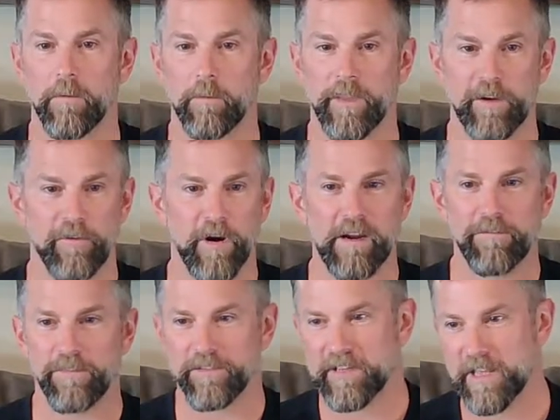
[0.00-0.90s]
when they
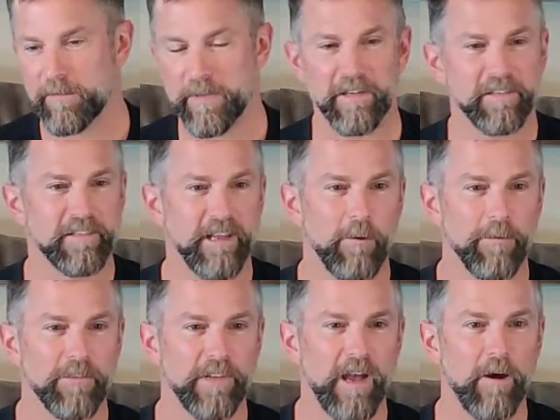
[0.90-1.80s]
drive the 10 minutes
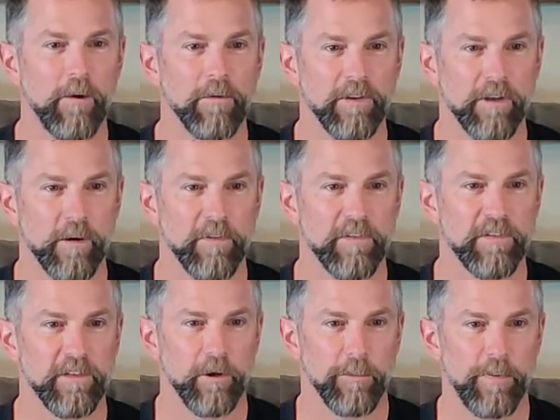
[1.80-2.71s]
south of town to come and
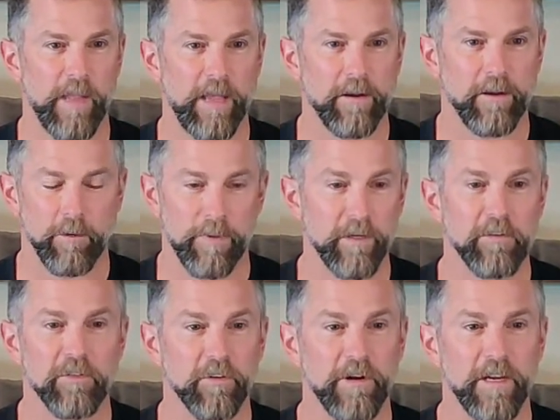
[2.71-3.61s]
see their plan on a
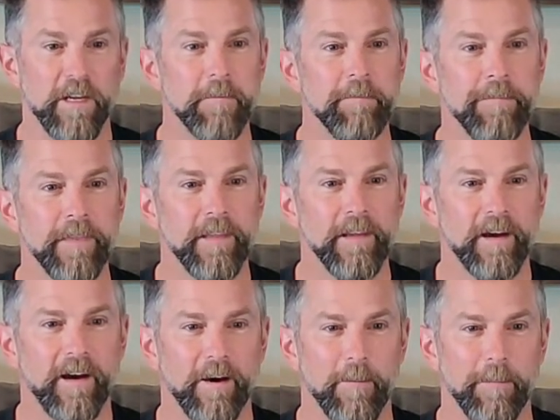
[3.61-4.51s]
big screen,
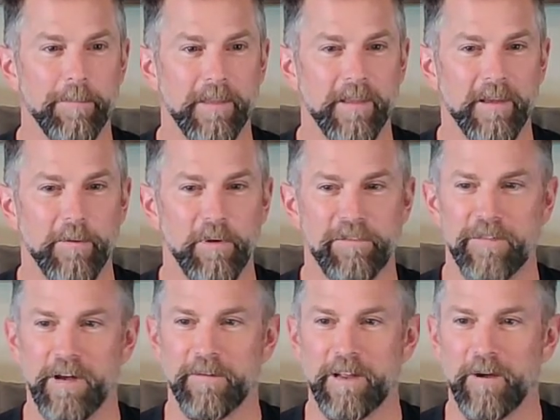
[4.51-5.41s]
we
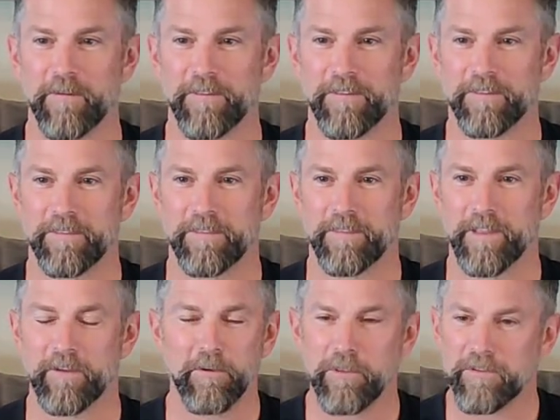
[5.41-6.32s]
found out that
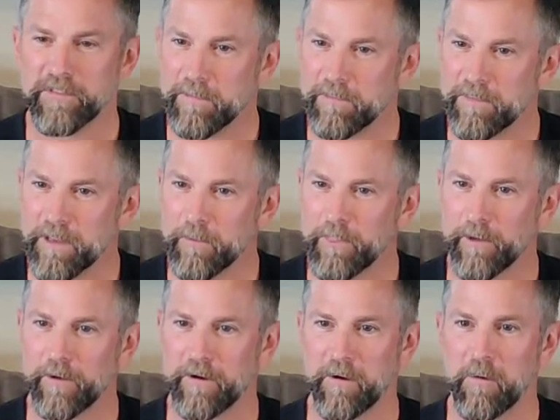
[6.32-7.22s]
they do the same thing when
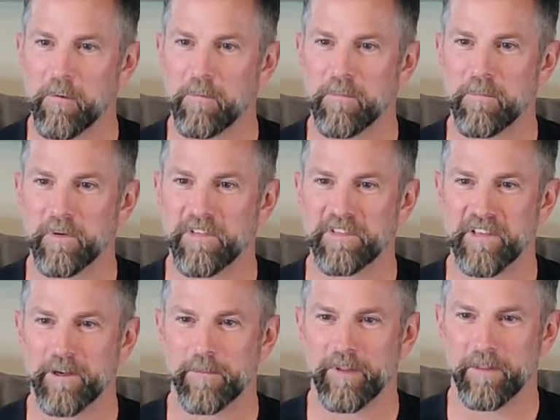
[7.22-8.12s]
they're at home. We
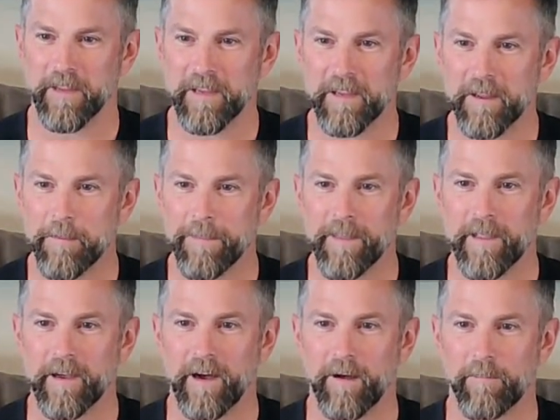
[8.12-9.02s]
send them a link.
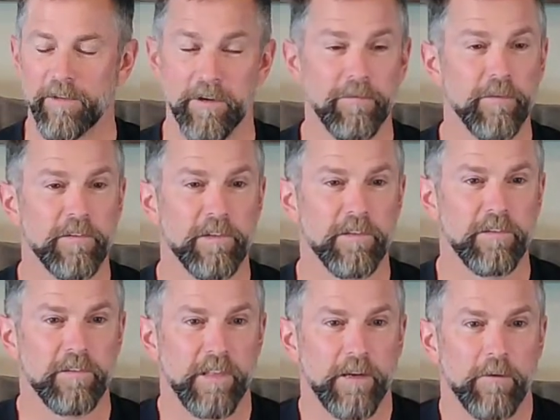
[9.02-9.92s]
The difference
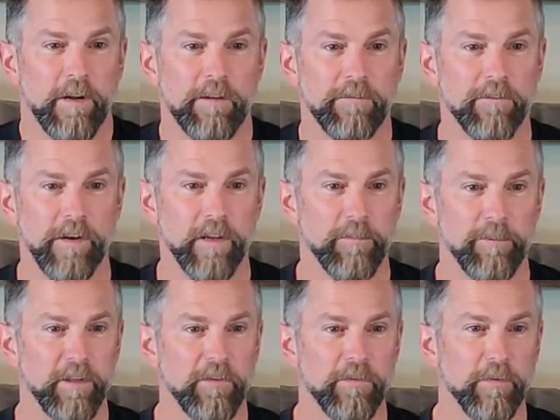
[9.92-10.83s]
is they don't have to find a
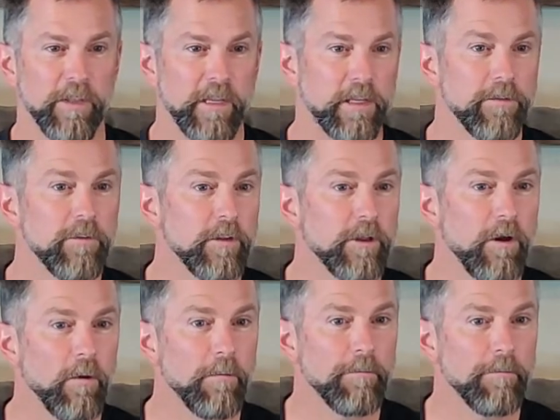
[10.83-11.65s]
place for the kids to go.